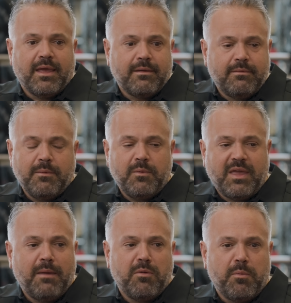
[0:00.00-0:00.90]
like we, we
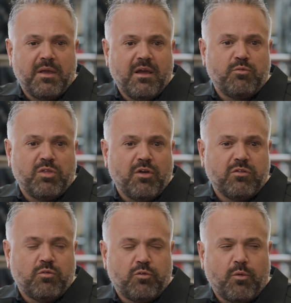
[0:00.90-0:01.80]
came here because we thought
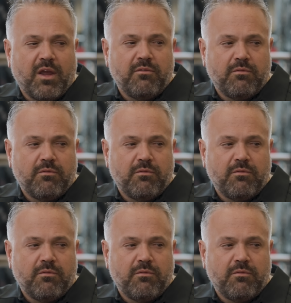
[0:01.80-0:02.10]
this was right